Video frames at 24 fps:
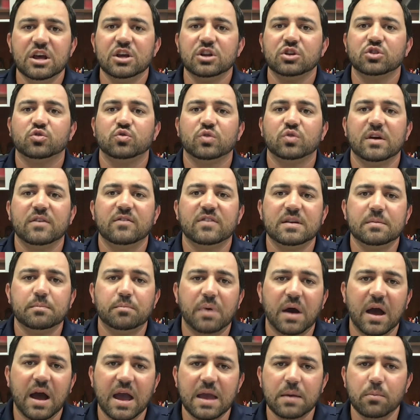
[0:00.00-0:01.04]
driven
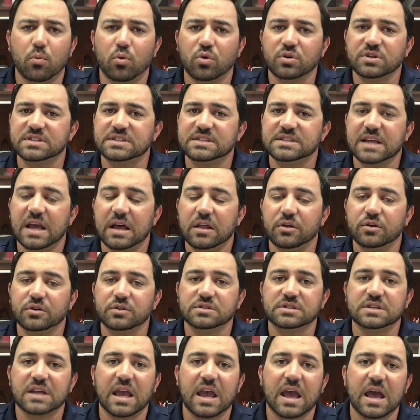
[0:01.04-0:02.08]
by more
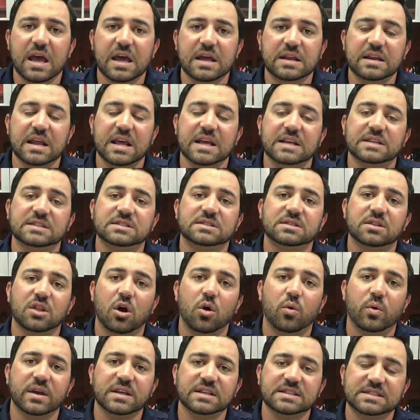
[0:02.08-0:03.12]
sellers and a
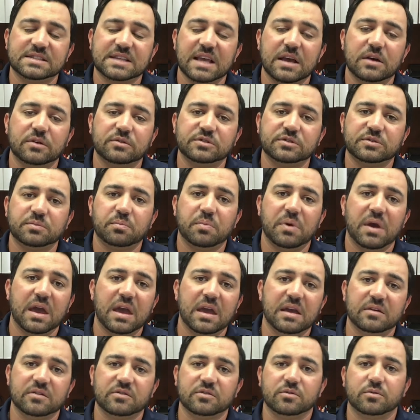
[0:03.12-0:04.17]
slowing sales
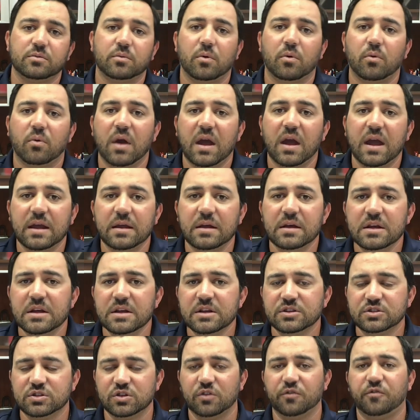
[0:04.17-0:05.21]
pace. All right.
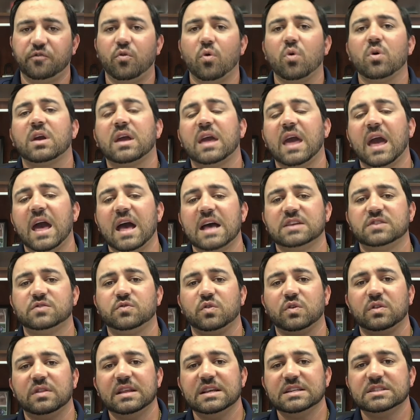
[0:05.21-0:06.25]
So the forecast for
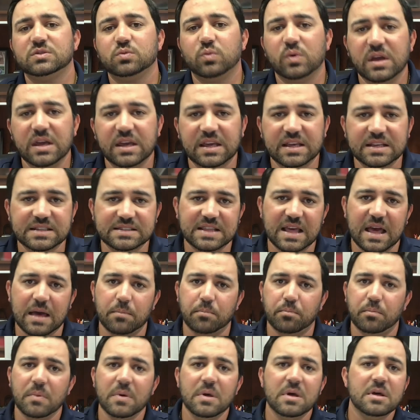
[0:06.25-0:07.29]
this week is that
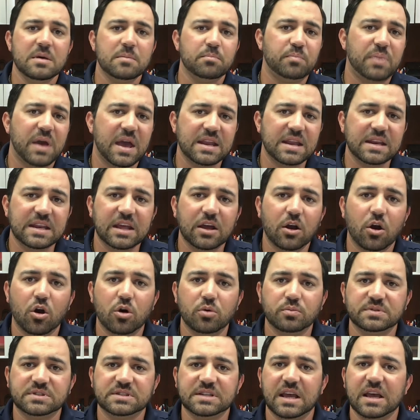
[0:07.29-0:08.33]
pending home
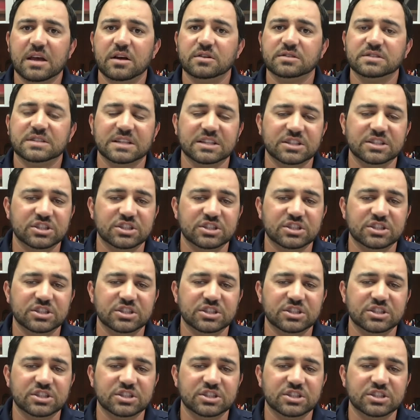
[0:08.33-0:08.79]
sales and